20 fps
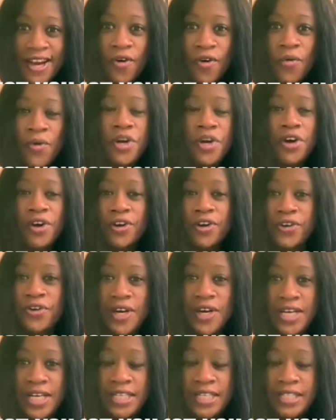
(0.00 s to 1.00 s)
Without
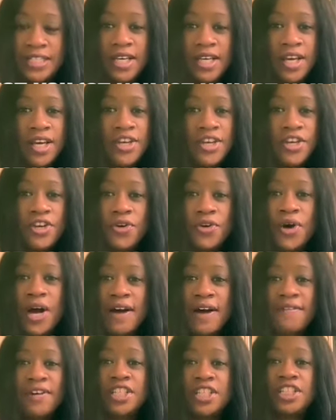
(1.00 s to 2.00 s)
credit, you don't
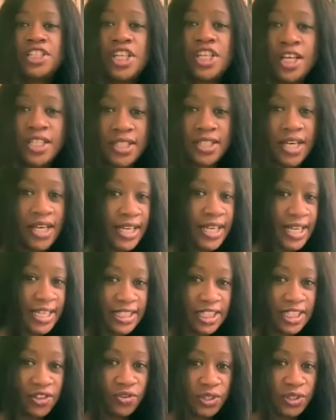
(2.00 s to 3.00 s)
have a shot at
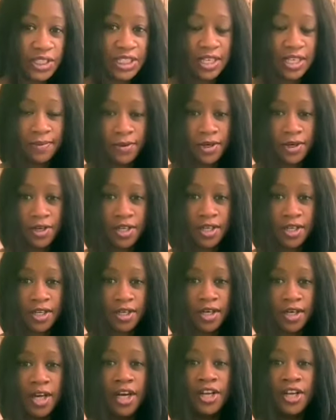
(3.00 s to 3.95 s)
getting rich in America.